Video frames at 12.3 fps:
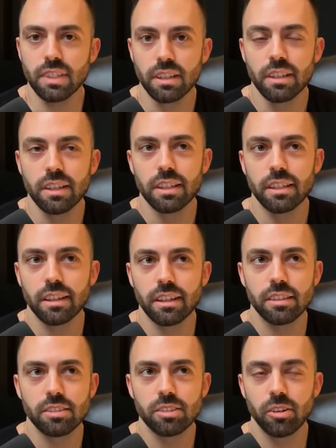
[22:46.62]
Um,
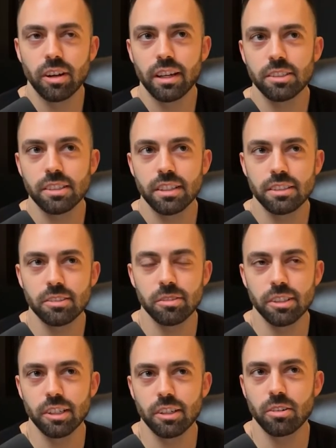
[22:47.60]
yeah. So actually that? that's a
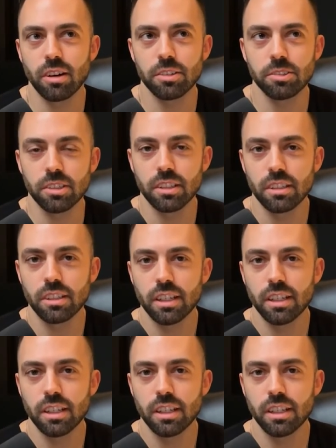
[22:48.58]
really good question.